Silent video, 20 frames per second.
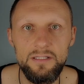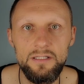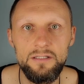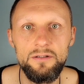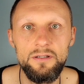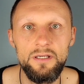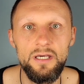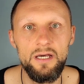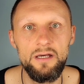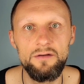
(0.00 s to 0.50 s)

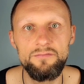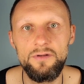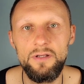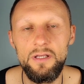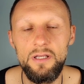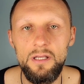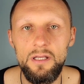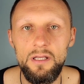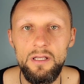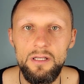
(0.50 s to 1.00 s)
you have
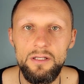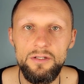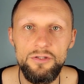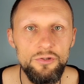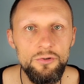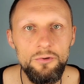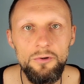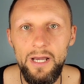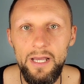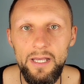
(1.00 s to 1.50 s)

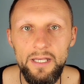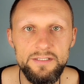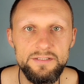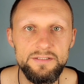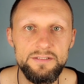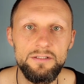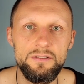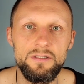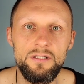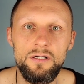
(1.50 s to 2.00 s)

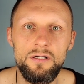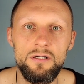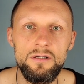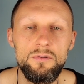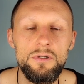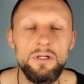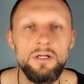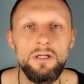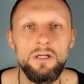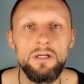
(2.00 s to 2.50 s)
U.S., you know,
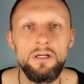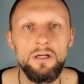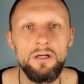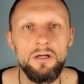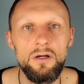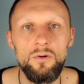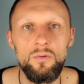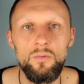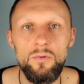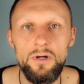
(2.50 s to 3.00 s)

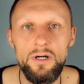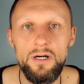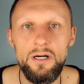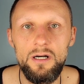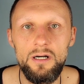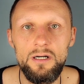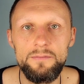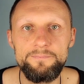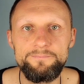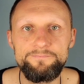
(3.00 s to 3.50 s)
where
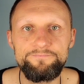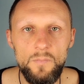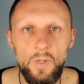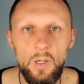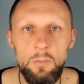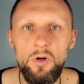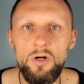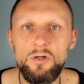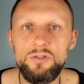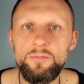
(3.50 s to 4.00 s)

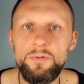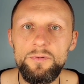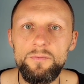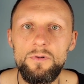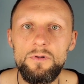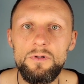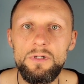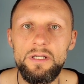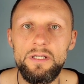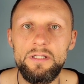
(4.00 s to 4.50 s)
most
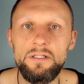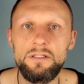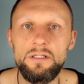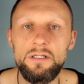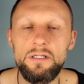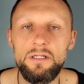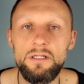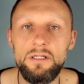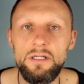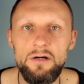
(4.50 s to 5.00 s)
people can
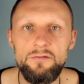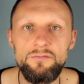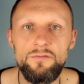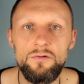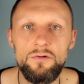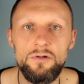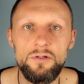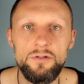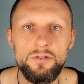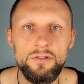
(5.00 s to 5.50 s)
uh,
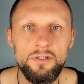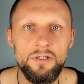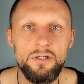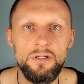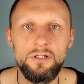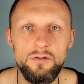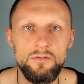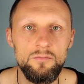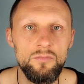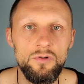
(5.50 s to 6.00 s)
afford
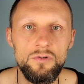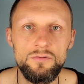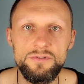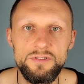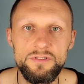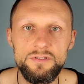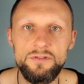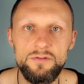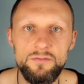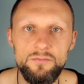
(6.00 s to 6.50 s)

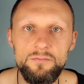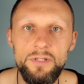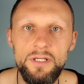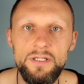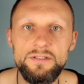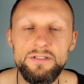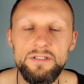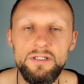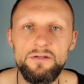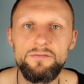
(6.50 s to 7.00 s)
most
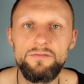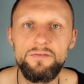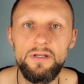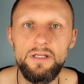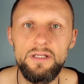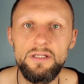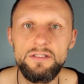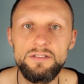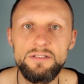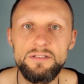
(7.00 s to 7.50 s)
basic
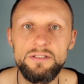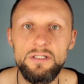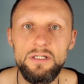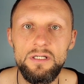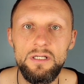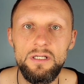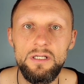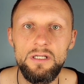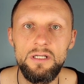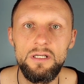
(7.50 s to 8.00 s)
things
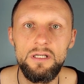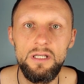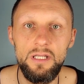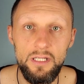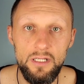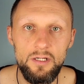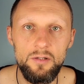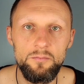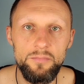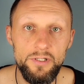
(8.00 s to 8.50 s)

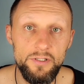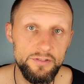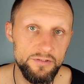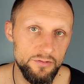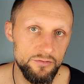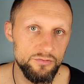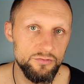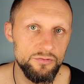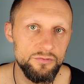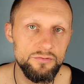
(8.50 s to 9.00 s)
in
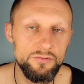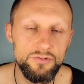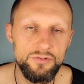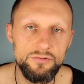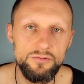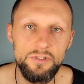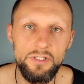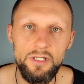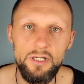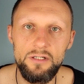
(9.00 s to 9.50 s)
comparison to, to
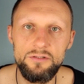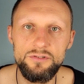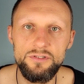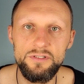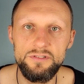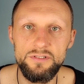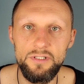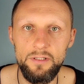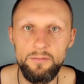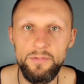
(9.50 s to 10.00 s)
the
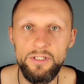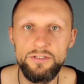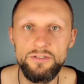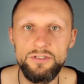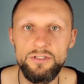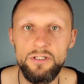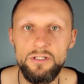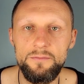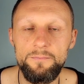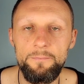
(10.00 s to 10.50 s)
countries I
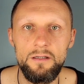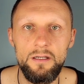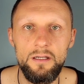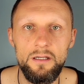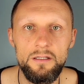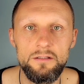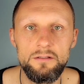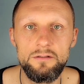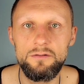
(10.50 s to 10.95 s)
mentioned, and you